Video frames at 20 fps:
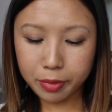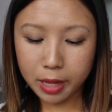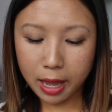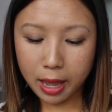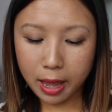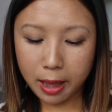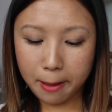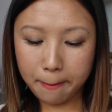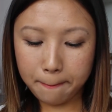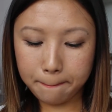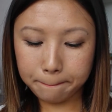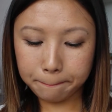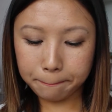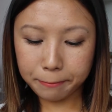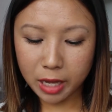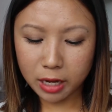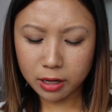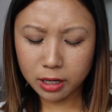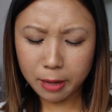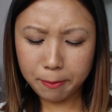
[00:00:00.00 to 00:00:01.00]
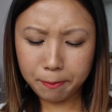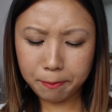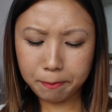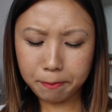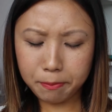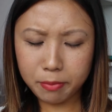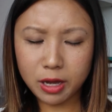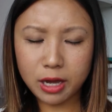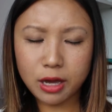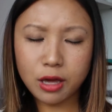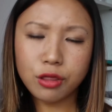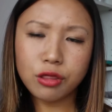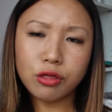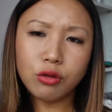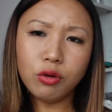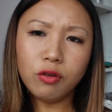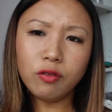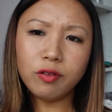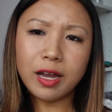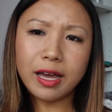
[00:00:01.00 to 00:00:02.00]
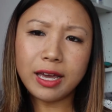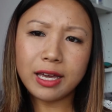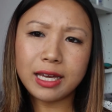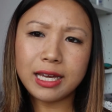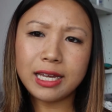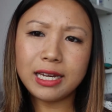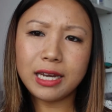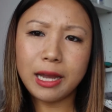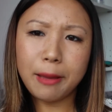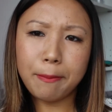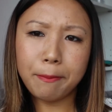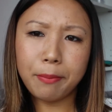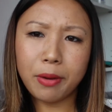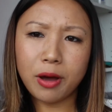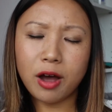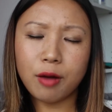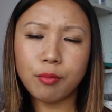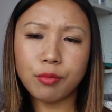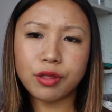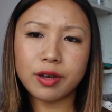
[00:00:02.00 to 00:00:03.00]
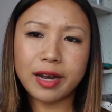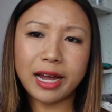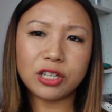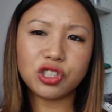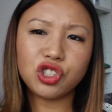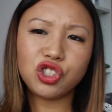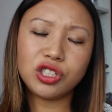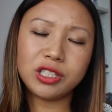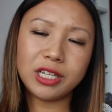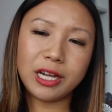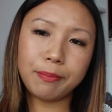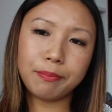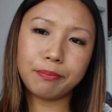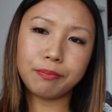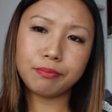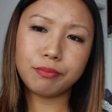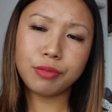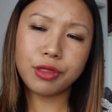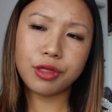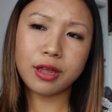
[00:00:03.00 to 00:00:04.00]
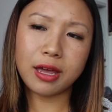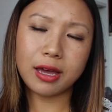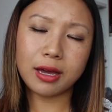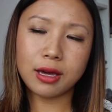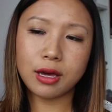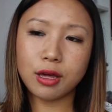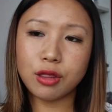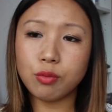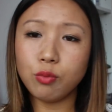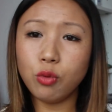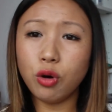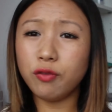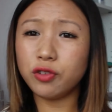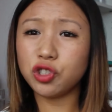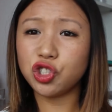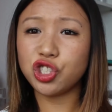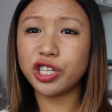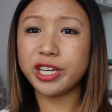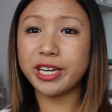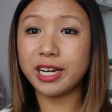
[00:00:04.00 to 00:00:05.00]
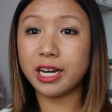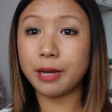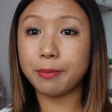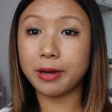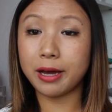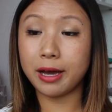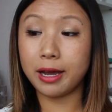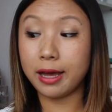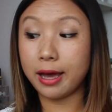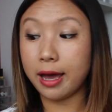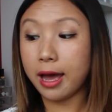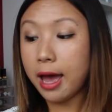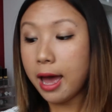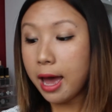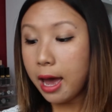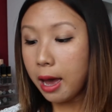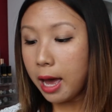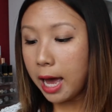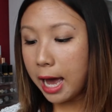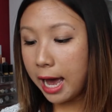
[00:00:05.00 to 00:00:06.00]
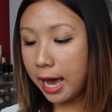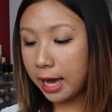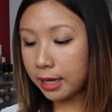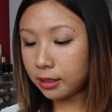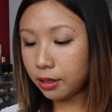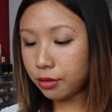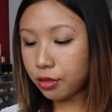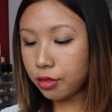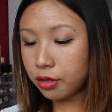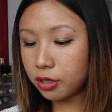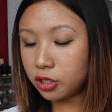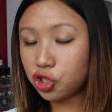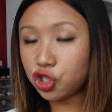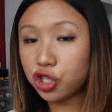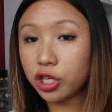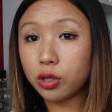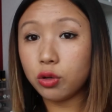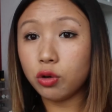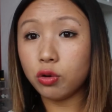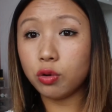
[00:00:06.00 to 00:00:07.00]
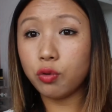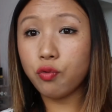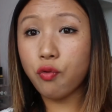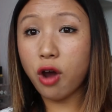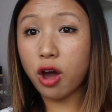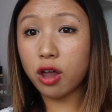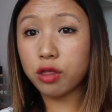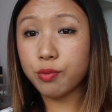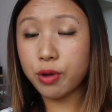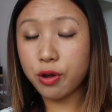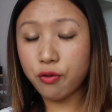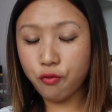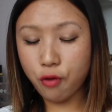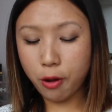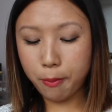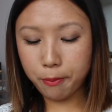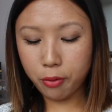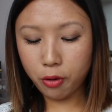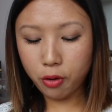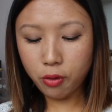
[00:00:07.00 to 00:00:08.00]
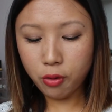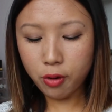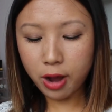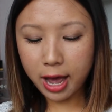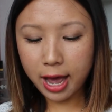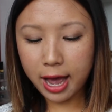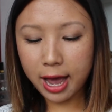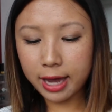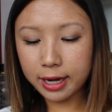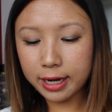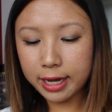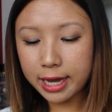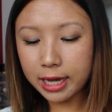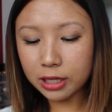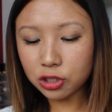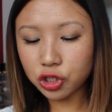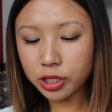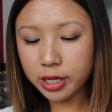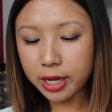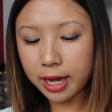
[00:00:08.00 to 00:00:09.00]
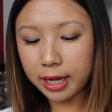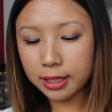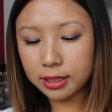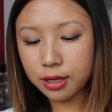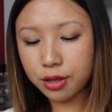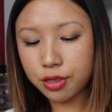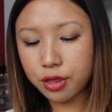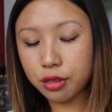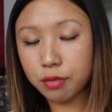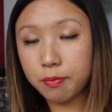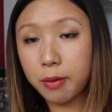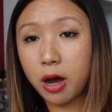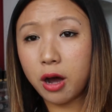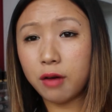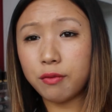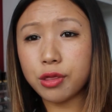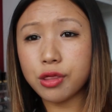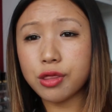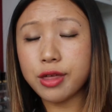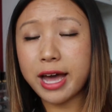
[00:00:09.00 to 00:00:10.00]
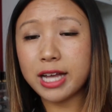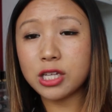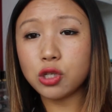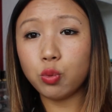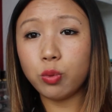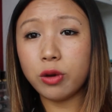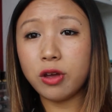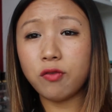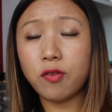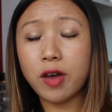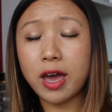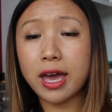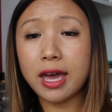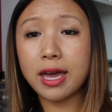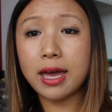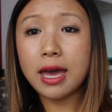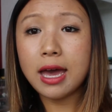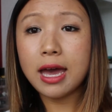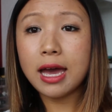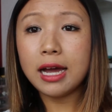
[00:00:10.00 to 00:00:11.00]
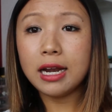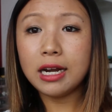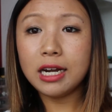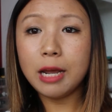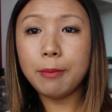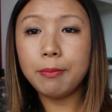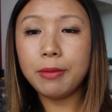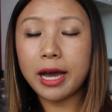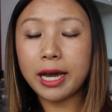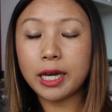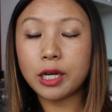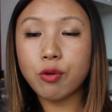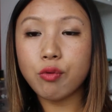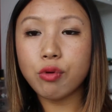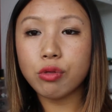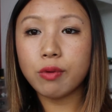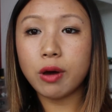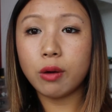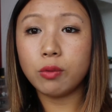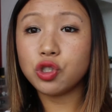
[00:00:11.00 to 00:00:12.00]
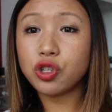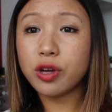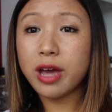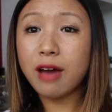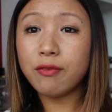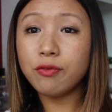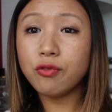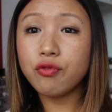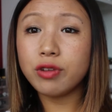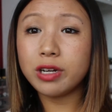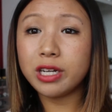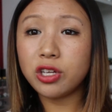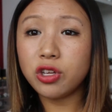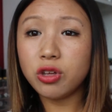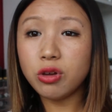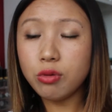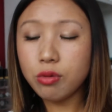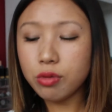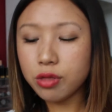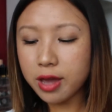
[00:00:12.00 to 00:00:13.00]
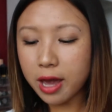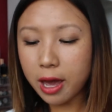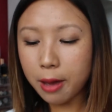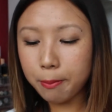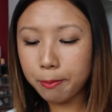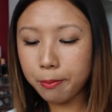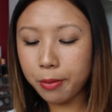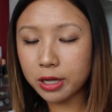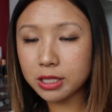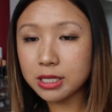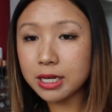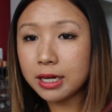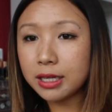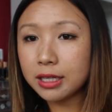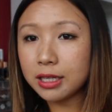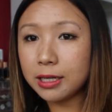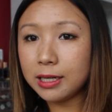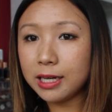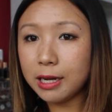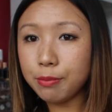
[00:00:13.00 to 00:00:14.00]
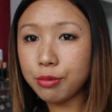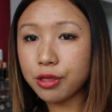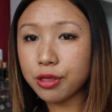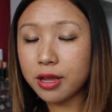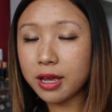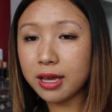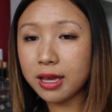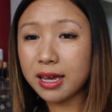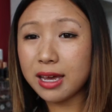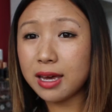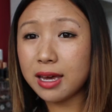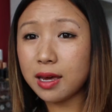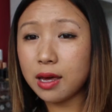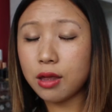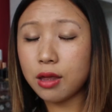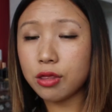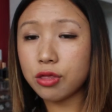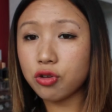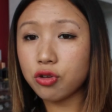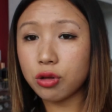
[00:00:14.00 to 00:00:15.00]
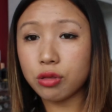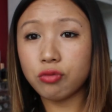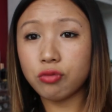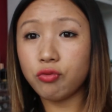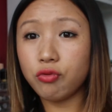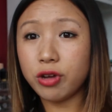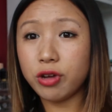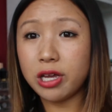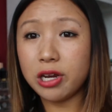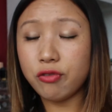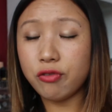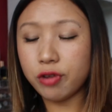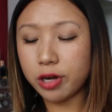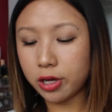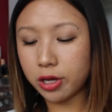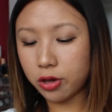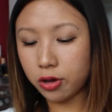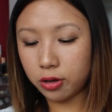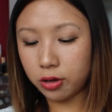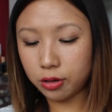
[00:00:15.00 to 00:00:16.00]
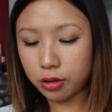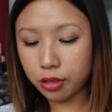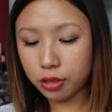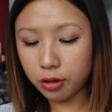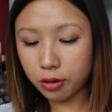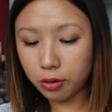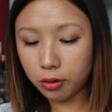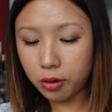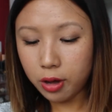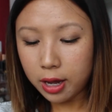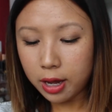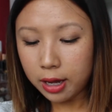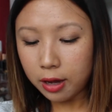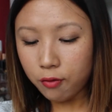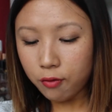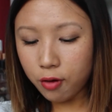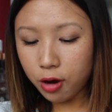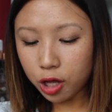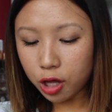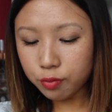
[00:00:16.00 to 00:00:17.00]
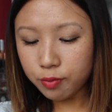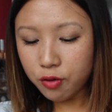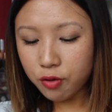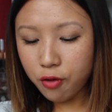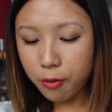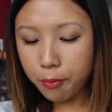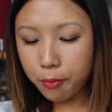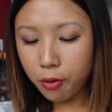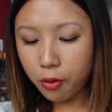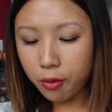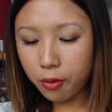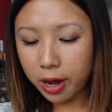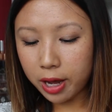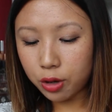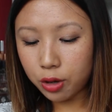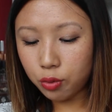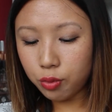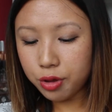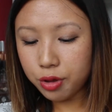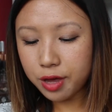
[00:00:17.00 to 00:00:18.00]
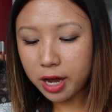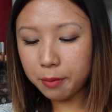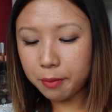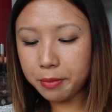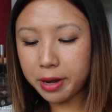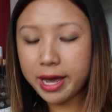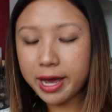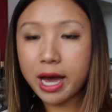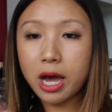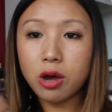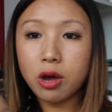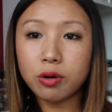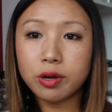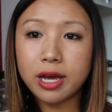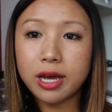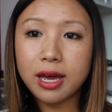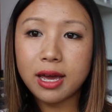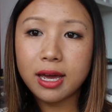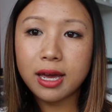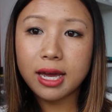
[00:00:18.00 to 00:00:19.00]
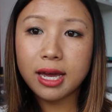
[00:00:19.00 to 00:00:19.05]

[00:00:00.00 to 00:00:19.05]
It's sort of like a lip balm slash lipstick. It's more of a sheer lip colour, and this is in a shade called Raspberry Ripple, and I actually had this as part of a set with a lip liner as well, which I haven't really used yet, but the lipstick, it's just really good. So Raspberry Ripple, I always had my eye on it.